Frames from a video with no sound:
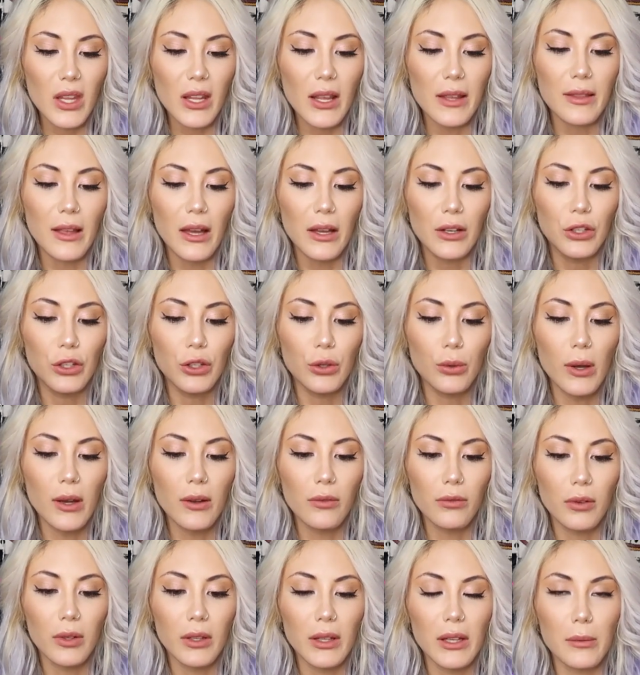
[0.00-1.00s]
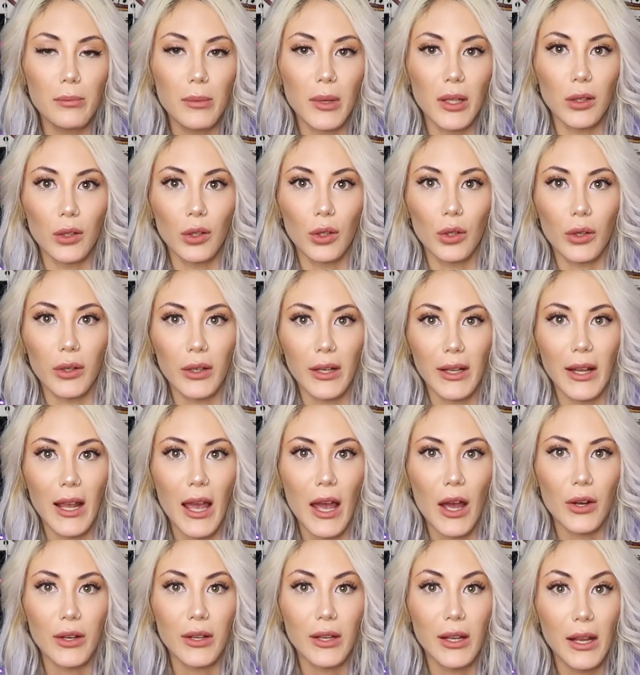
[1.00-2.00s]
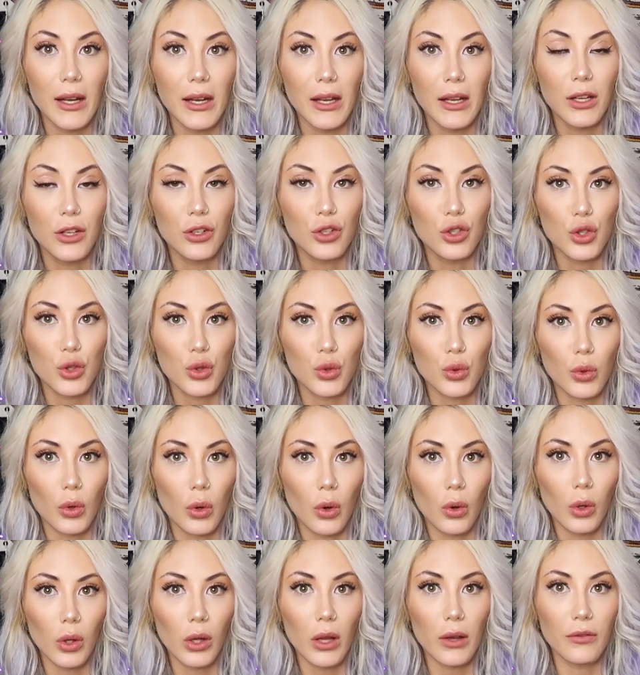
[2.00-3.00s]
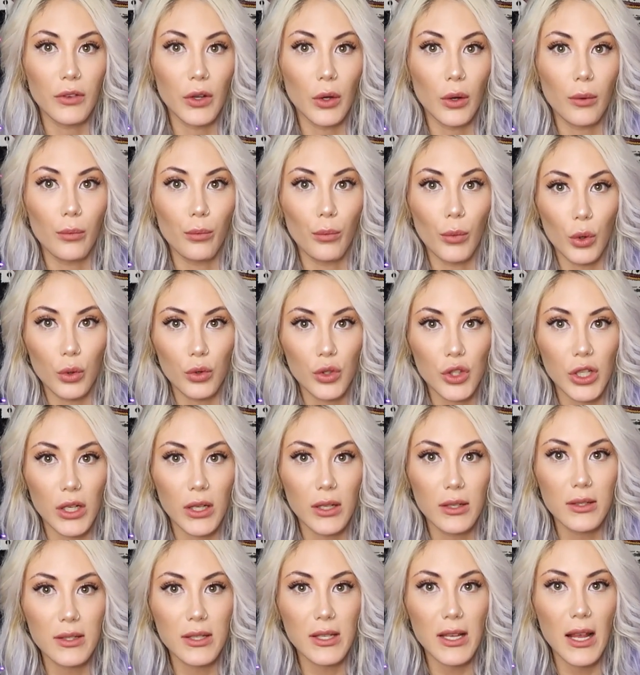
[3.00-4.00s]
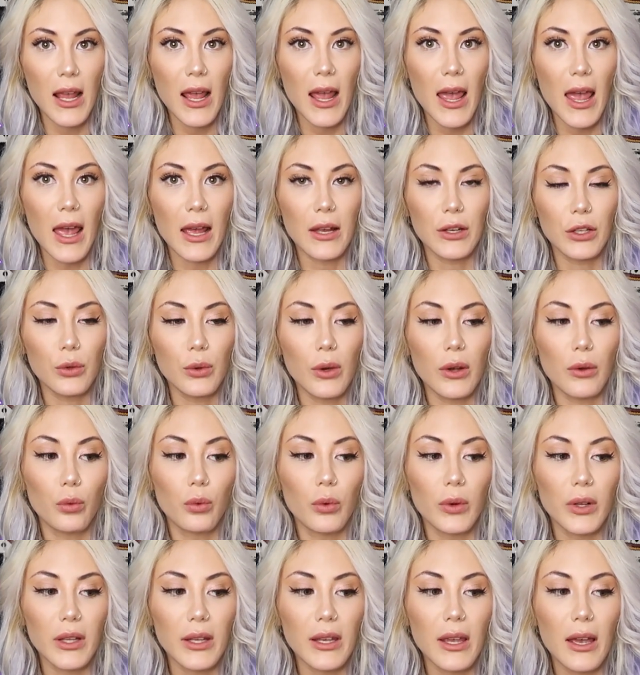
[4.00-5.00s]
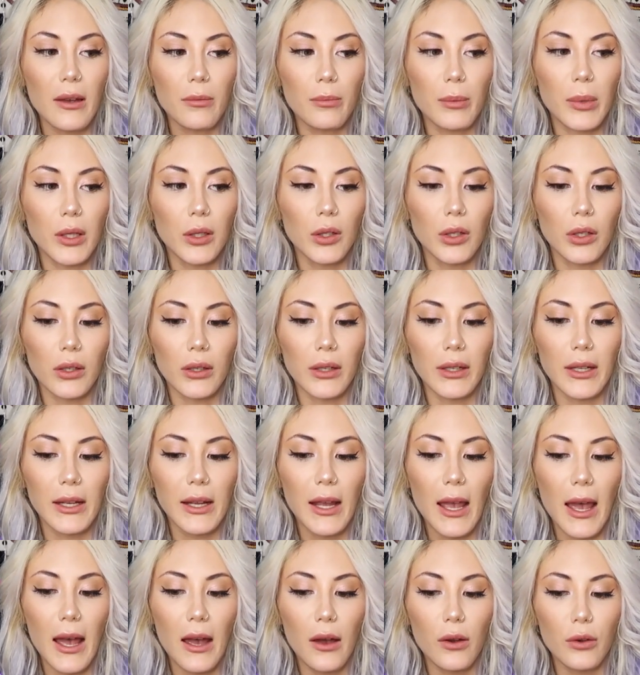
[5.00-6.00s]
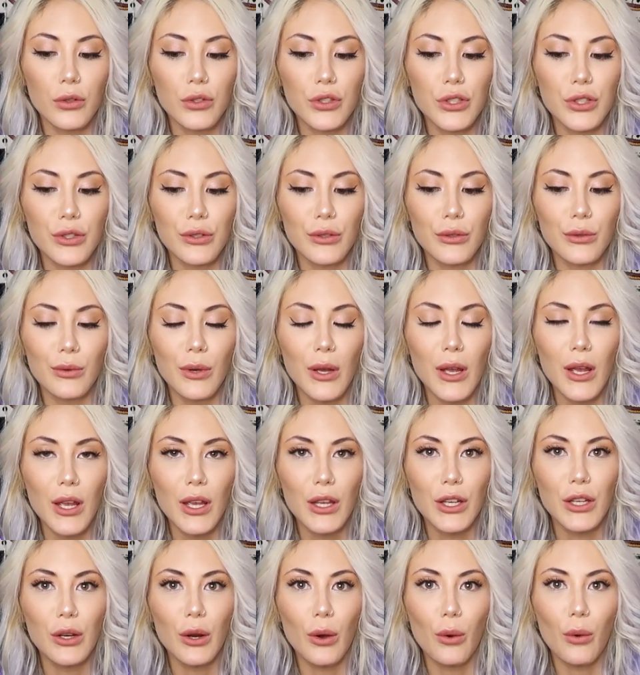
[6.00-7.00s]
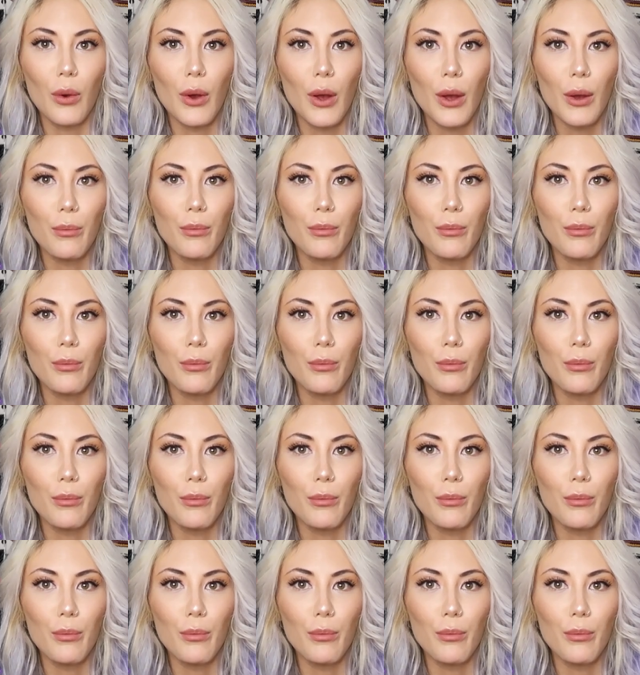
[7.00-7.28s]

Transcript: that you have really been learning how to get in control of your emotions and you have really have been learning how to, you know,